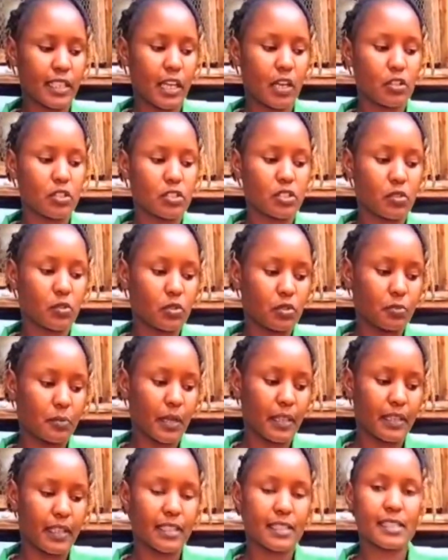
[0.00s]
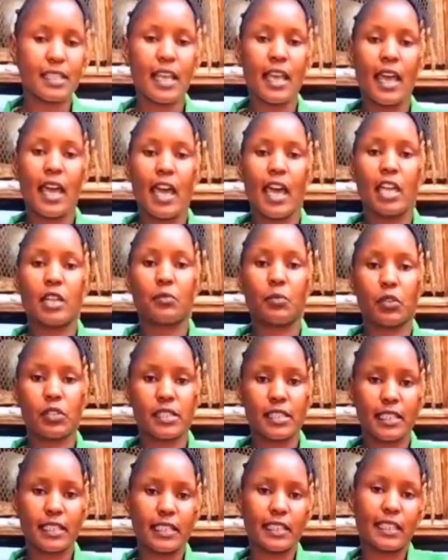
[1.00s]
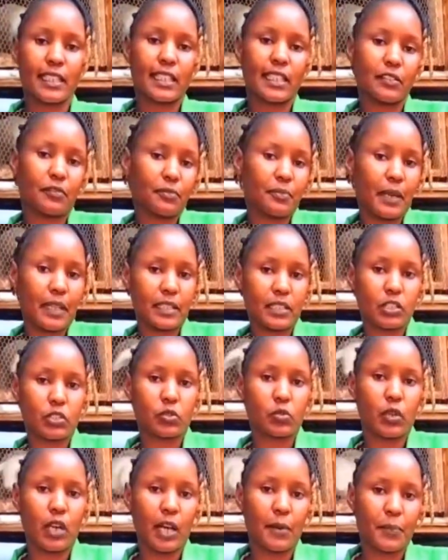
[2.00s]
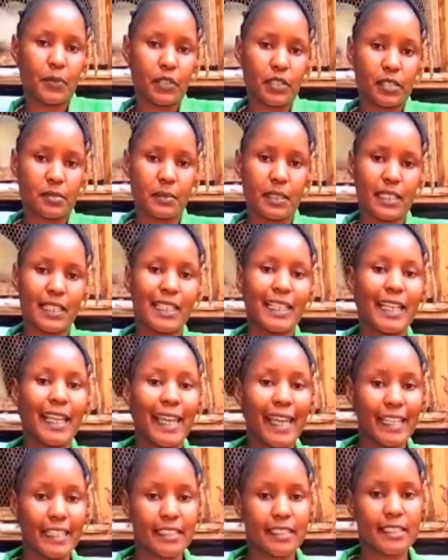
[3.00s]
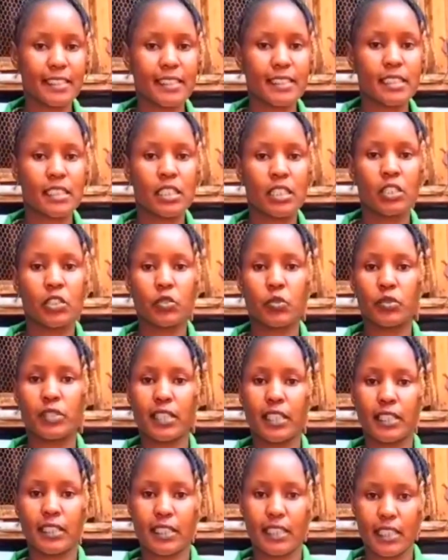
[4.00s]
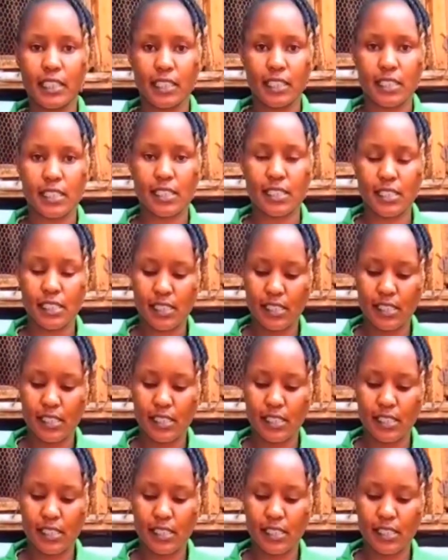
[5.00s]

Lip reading: are also good mothers, and mostly they give birth to approximately 8 to 10 kids.